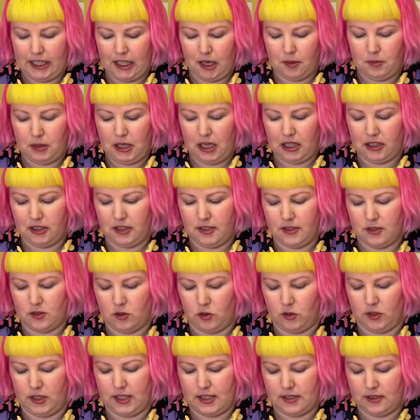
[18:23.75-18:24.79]
up colors
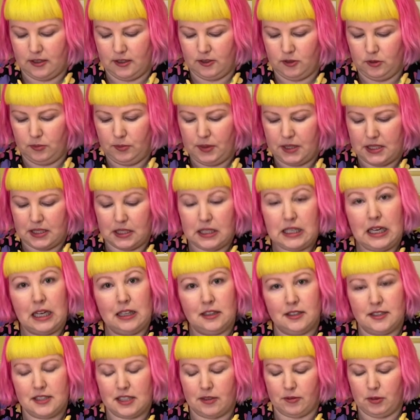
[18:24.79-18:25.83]
or there's little bits of
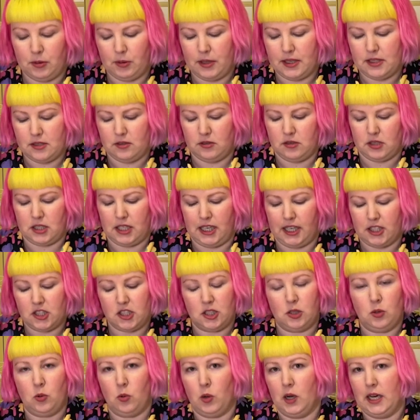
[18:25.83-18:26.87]
colors everywhere. So it's actually
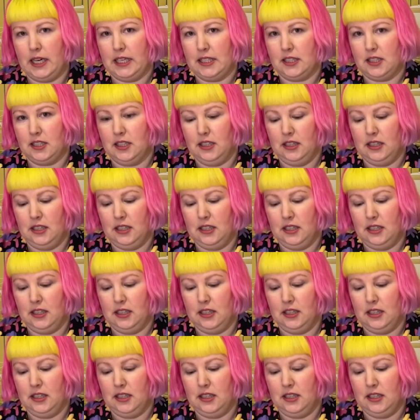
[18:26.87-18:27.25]
quite